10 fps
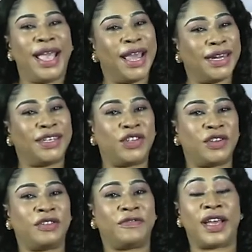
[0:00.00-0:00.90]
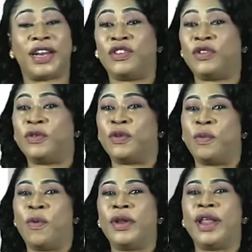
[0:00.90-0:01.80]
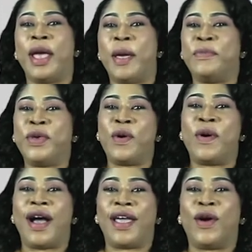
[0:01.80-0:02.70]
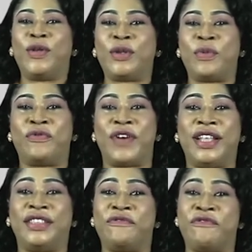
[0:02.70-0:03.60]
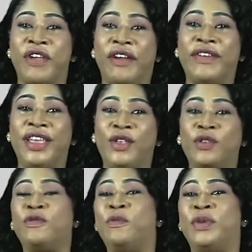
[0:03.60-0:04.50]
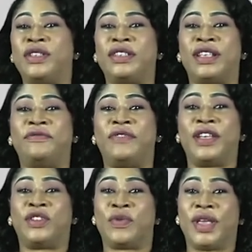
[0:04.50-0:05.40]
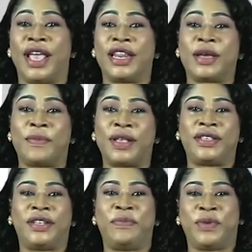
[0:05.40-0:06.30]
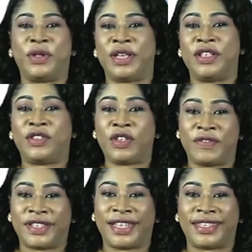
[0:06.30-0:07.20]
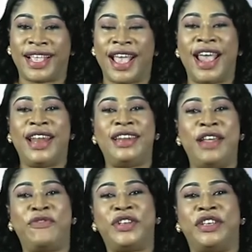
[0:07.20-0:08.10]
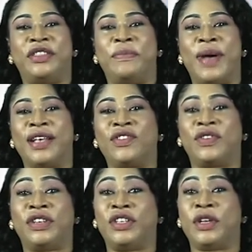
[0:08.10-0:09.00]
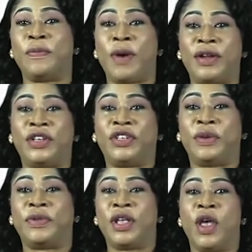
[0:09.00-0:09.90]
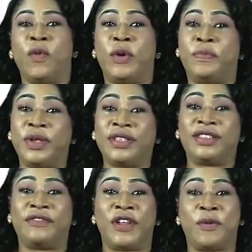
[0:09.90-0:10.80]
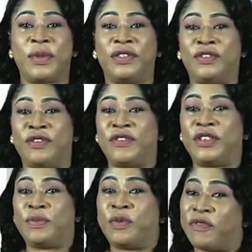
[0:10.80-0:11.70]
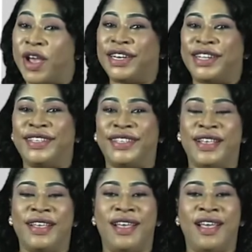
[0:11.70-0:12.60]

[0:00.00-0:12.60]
In addition to financial support, BOI also provides very useful business advisory and capacity building services, leveraging the bank's strategic partnerships with business development service providers.